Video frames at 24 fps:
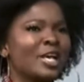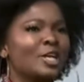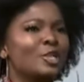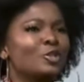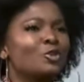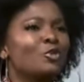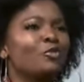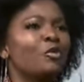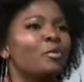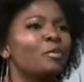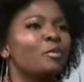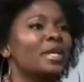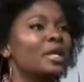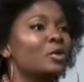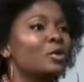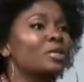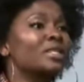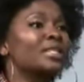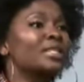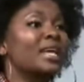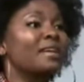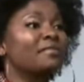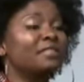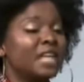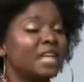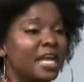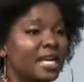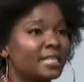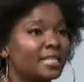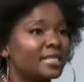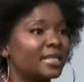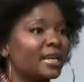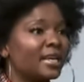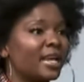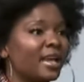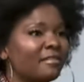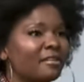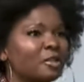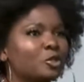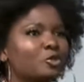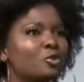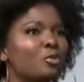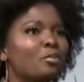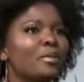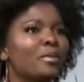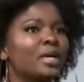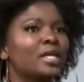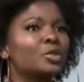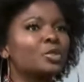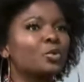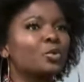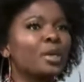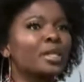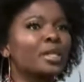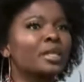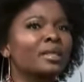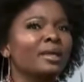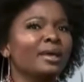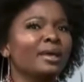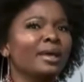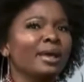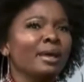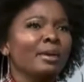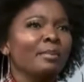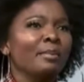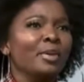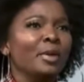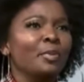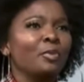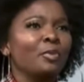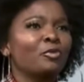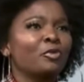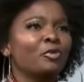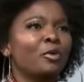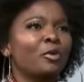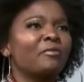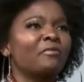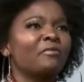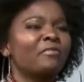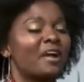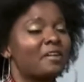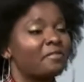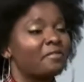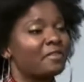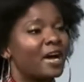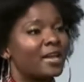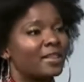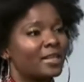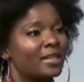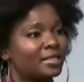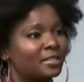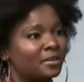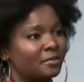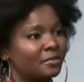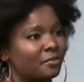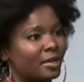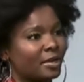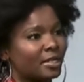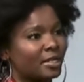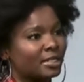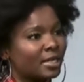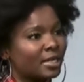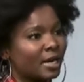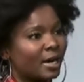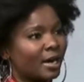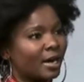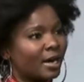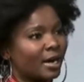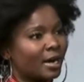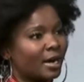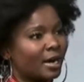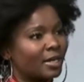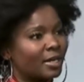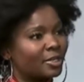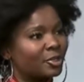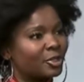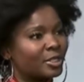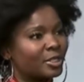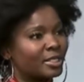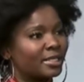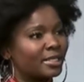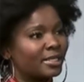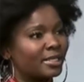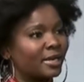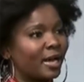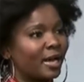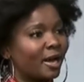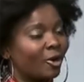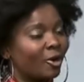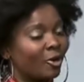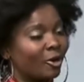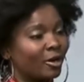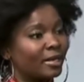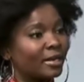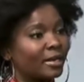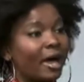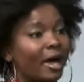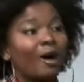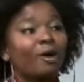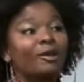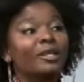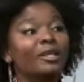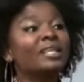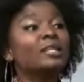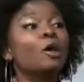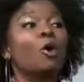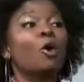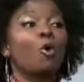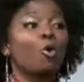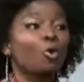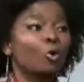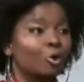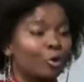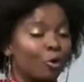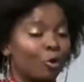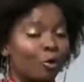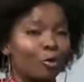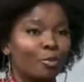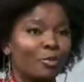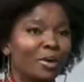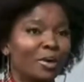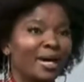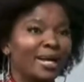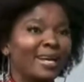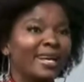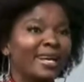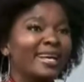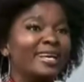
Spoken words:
So for me, it was life-changing, having to mix with people from 5 other different countries in the whole globe.